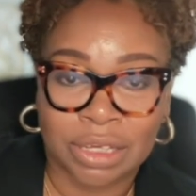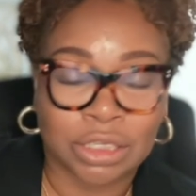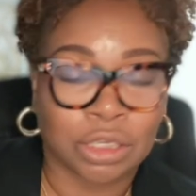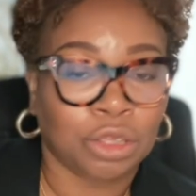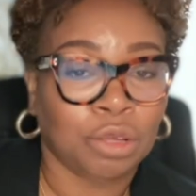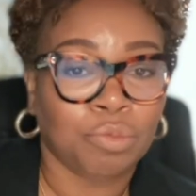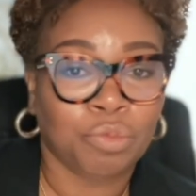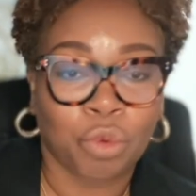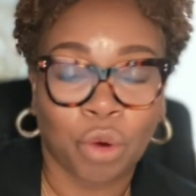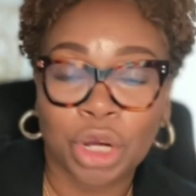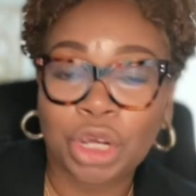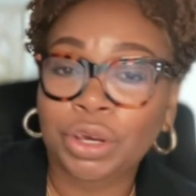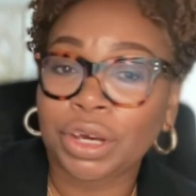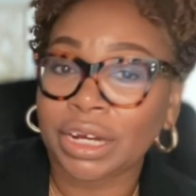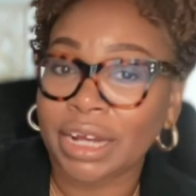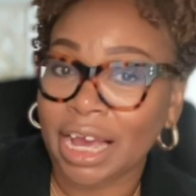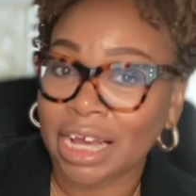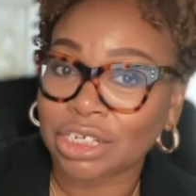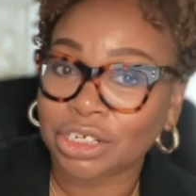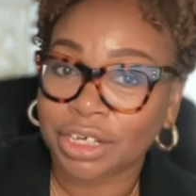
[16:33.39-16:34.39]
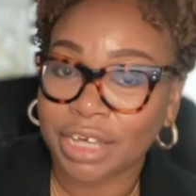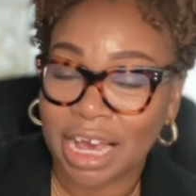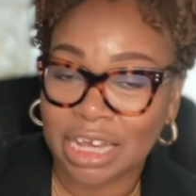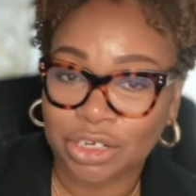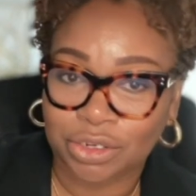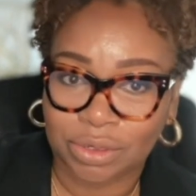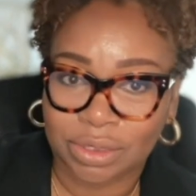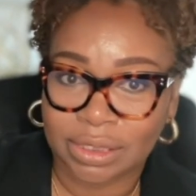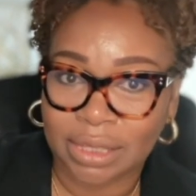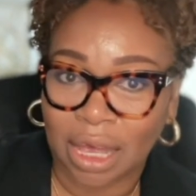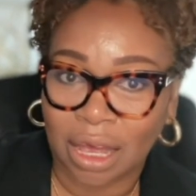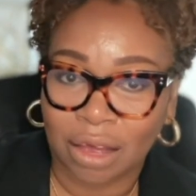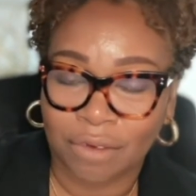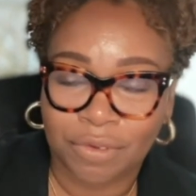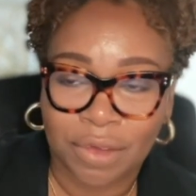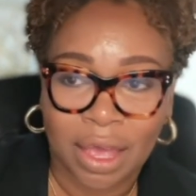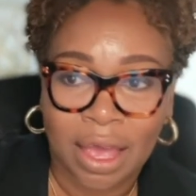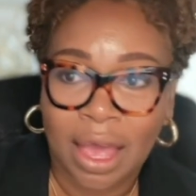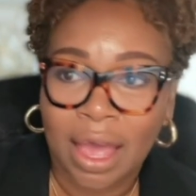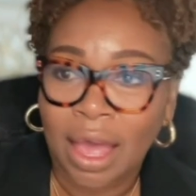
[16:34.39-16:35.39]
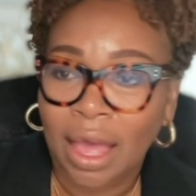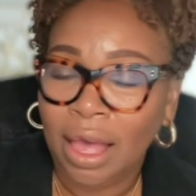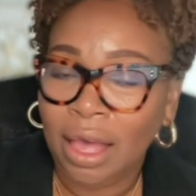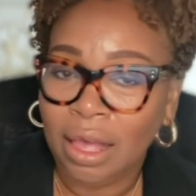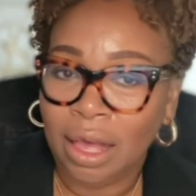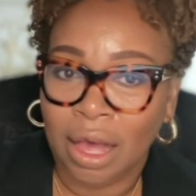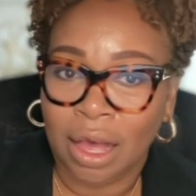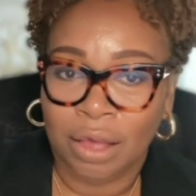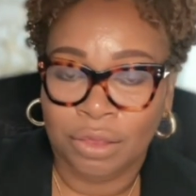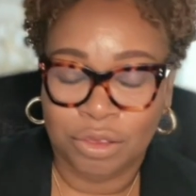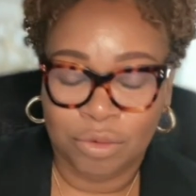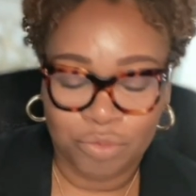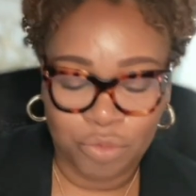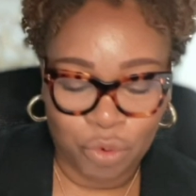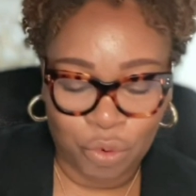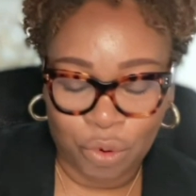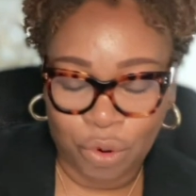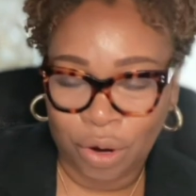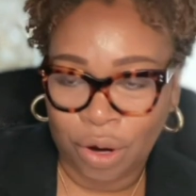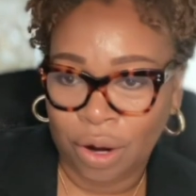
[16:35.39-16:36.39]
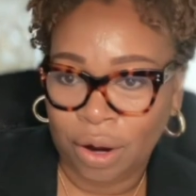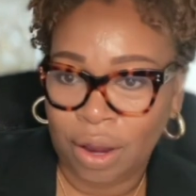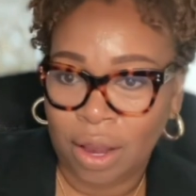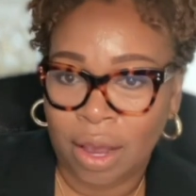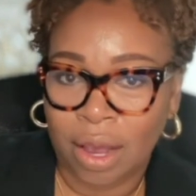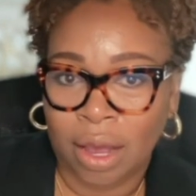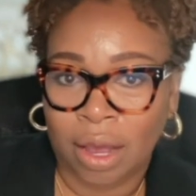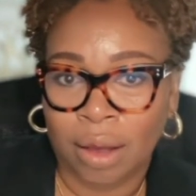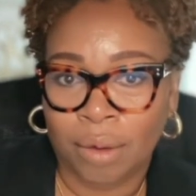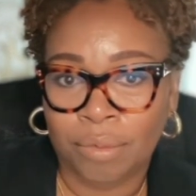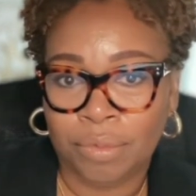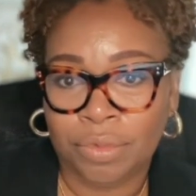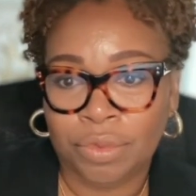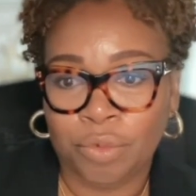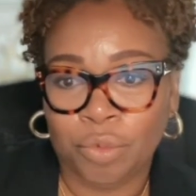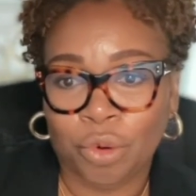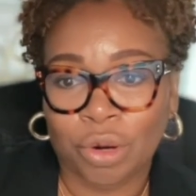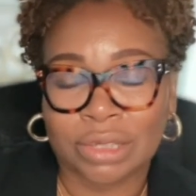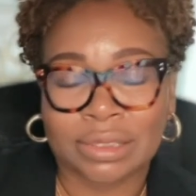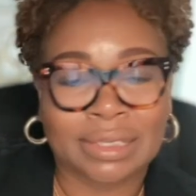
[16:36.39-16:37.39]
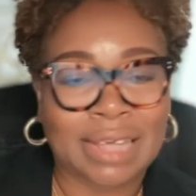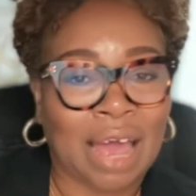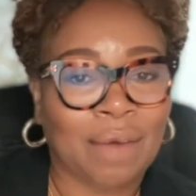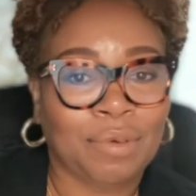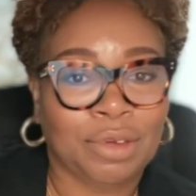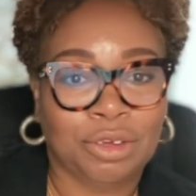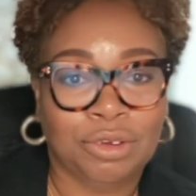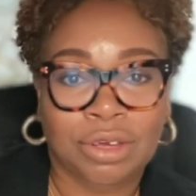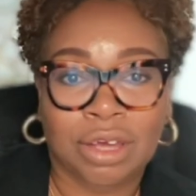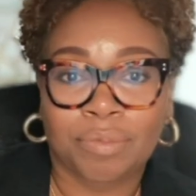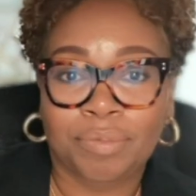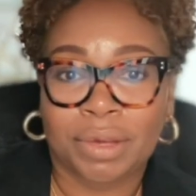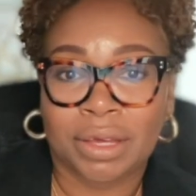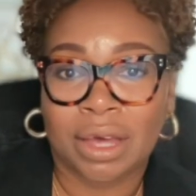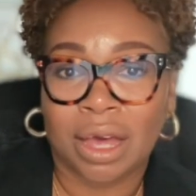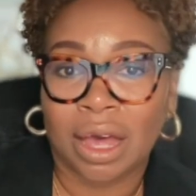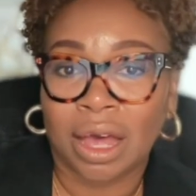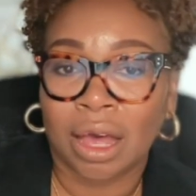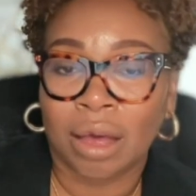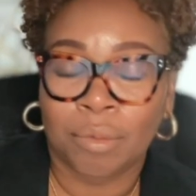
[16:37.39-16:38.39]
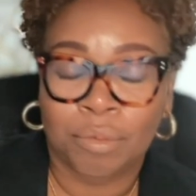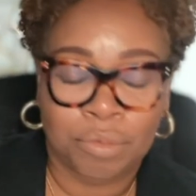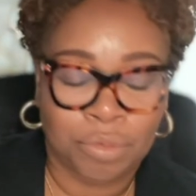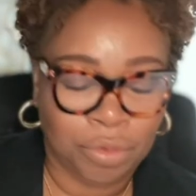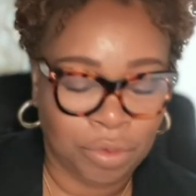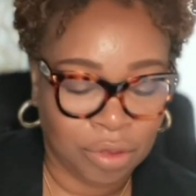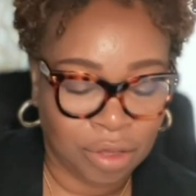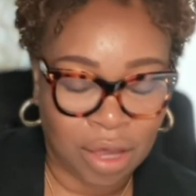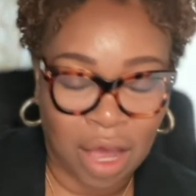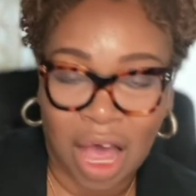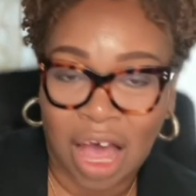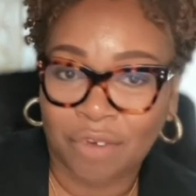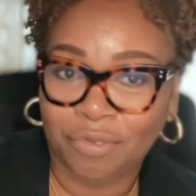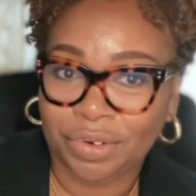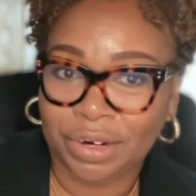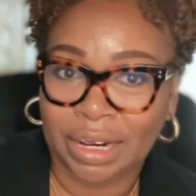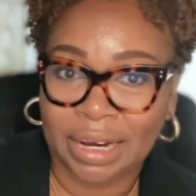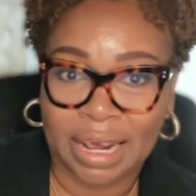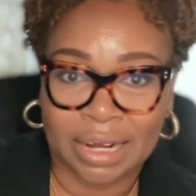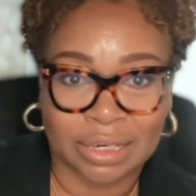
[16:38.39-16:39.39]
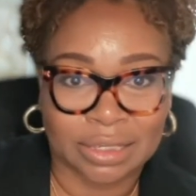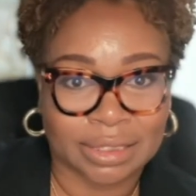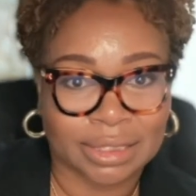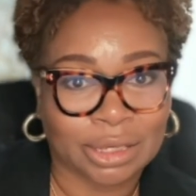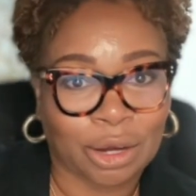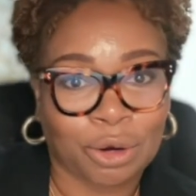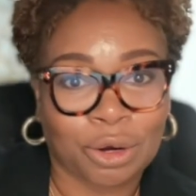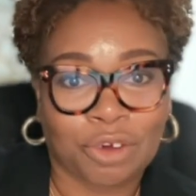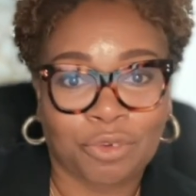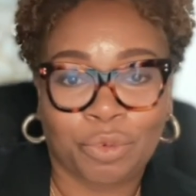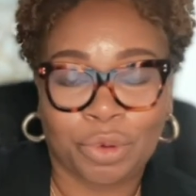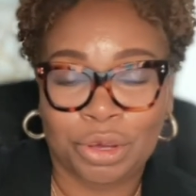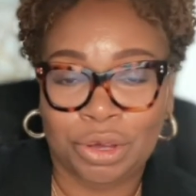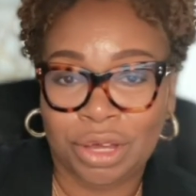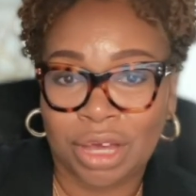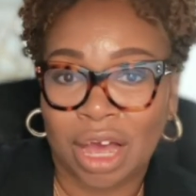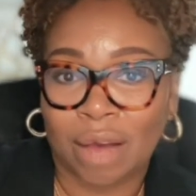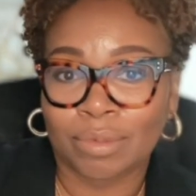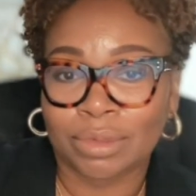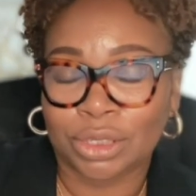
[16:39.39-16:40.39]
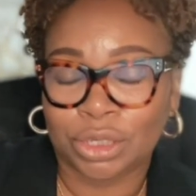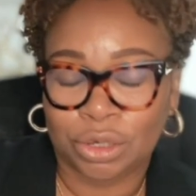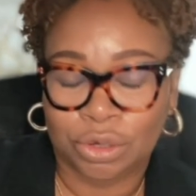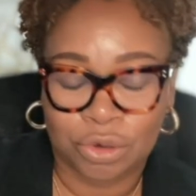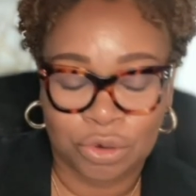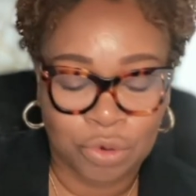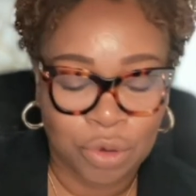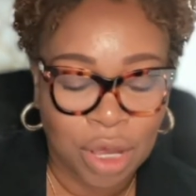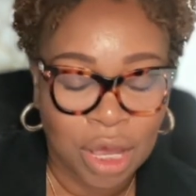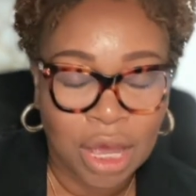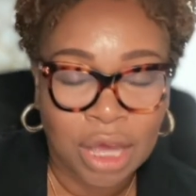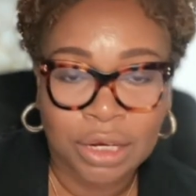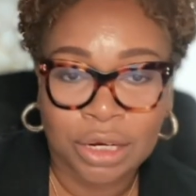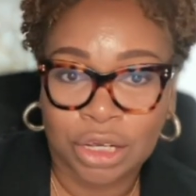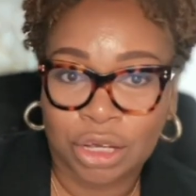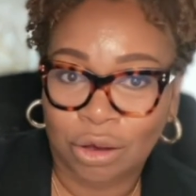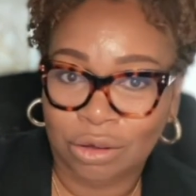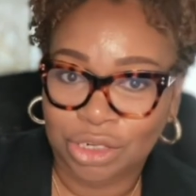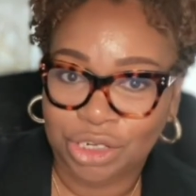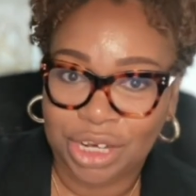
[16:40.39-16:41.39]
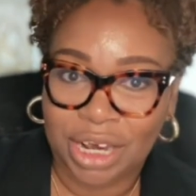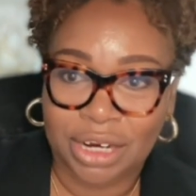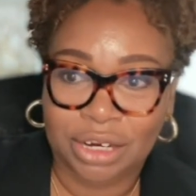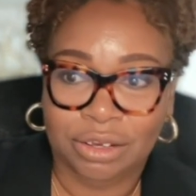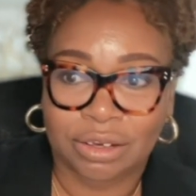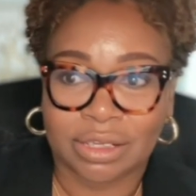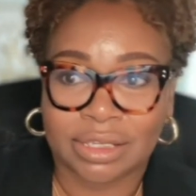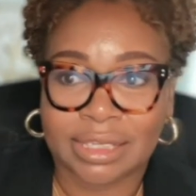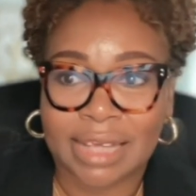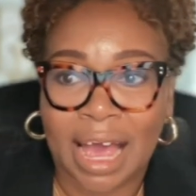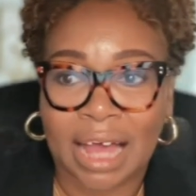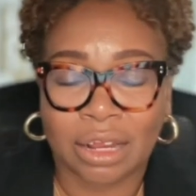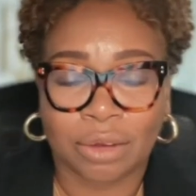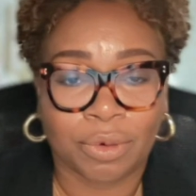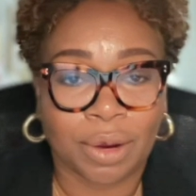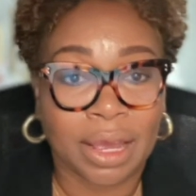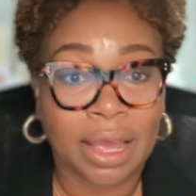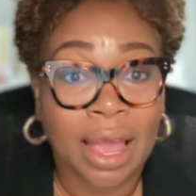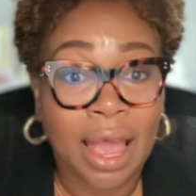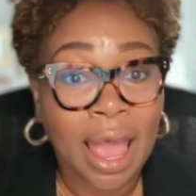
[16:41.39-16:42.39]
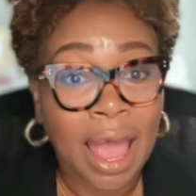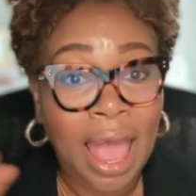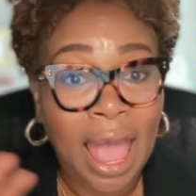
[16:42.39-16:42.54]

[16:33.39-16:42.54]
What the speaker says: So the more you can educate yourself, the more savvy you can become, confident and assertive when you come to negotiating your salary.